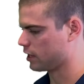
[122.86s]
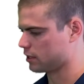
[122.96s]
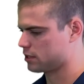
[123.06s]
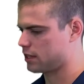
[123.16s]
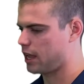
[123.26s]

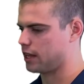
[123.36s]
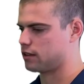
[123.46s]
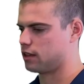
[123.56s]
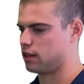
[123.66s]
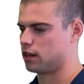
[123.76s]
can
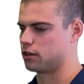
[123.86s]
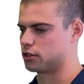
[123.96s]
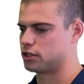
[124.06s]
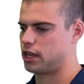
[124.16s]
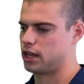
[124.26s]
state and
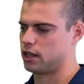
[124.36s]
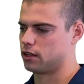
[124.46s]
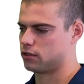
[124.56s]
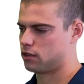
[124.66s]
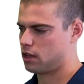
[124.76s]
understand
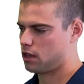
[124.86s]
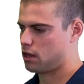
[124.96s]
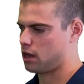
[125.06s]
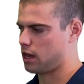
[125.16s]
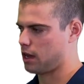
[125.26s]
is
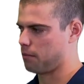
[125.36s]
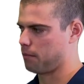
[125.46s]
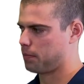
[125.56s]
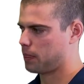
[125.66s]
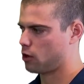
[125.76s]

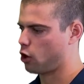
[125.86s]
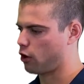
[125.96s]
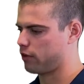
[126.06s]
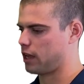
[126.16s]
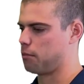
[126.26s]

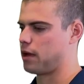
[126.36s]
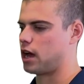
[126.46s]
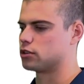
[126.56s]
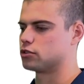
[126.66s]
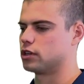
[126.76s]
carving a
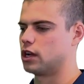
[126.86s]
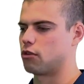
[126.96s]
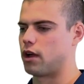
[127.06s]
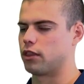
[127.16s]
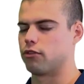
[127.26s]
boundary
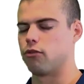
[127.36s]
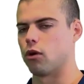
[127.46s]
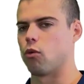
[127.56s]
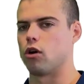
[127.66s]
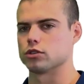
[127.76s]
around the
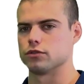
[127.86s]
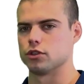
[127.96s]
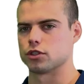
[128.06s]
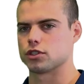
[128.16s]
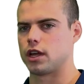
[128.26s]
four walls of
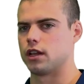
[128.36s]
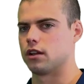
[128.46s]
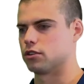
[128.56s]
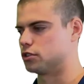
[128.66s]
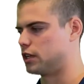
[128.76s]
your site and
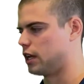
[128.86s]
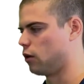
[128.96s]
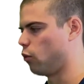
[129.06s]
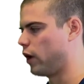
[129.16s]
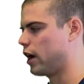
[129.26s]

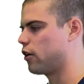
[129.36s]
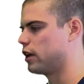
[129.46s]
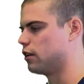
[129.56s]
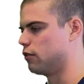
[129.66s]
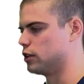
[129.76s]
understanding where
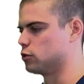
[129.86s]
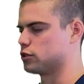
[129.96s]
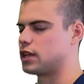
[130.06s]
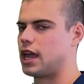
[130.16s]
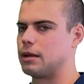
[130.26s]

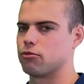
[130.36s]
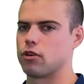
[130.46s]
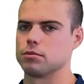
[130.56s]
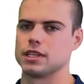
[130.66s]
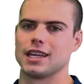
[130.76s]
individuals came
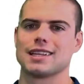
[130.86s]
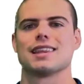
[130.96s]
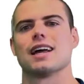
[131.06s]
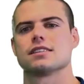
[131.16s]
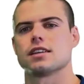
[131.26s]
from to get
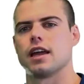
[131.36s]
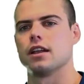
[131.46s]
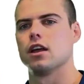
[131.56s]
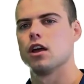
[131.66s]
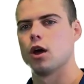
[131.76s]
to that
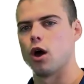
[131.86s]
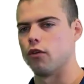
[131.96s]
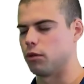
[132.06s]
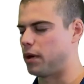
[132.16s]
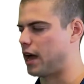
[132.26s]
site
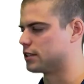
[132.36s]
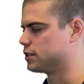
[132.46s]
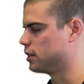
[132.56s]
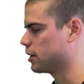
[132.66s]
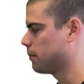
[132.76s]
over the
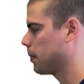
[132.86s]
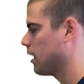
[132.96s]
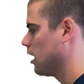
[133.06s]
past year.